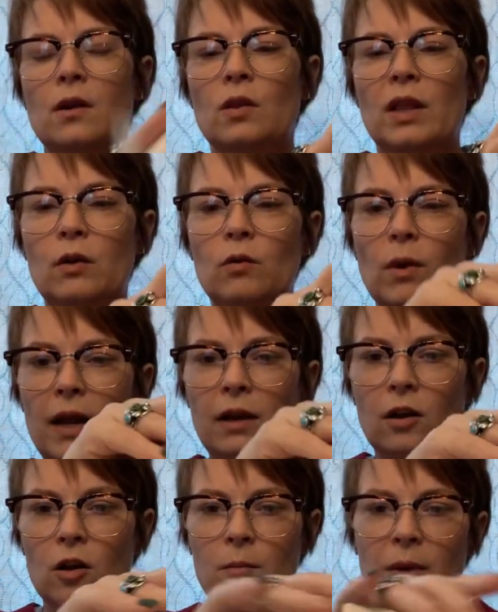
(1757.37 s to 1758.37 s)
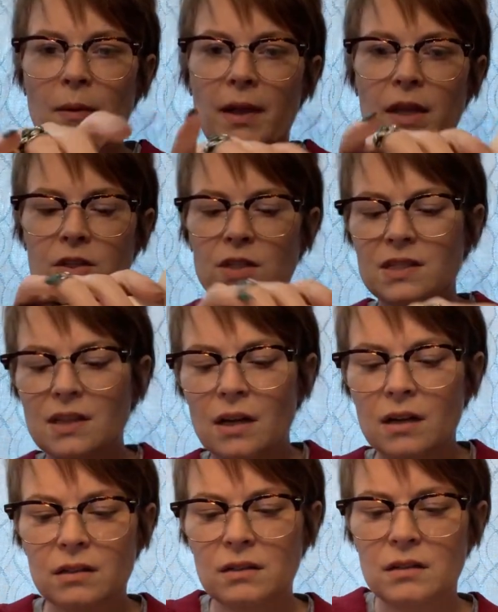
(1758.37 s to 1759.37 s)
like writing on my pages, ugh,
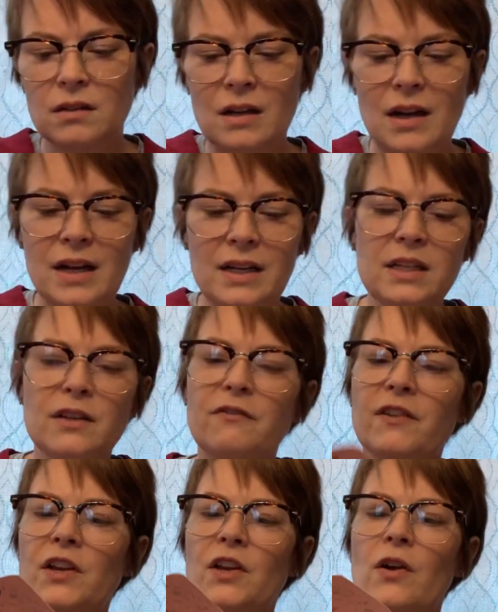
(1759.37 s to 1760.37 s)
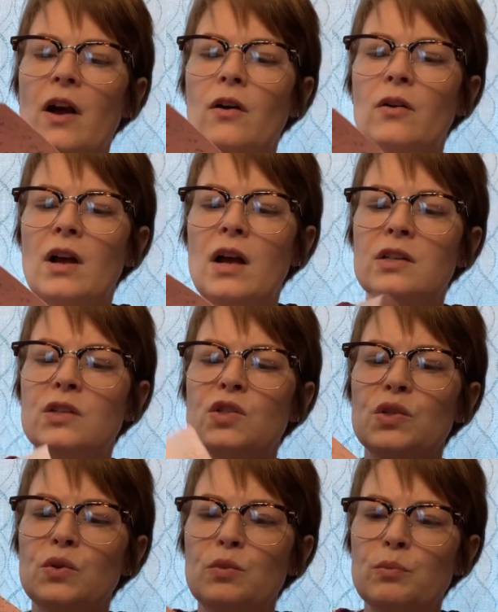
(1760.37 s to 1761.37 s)
I need to figure out a
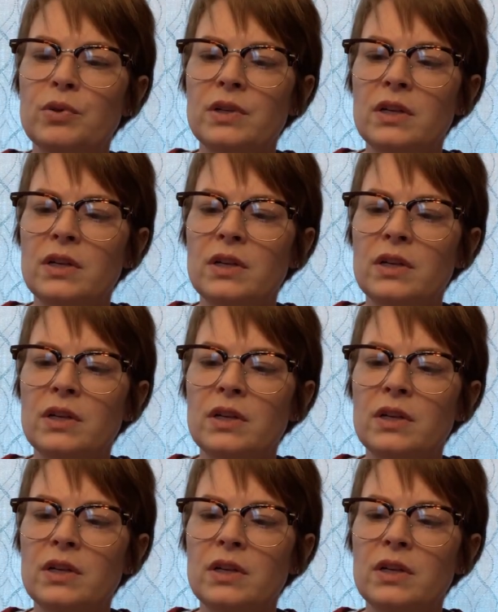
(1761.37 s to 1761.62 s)
dupe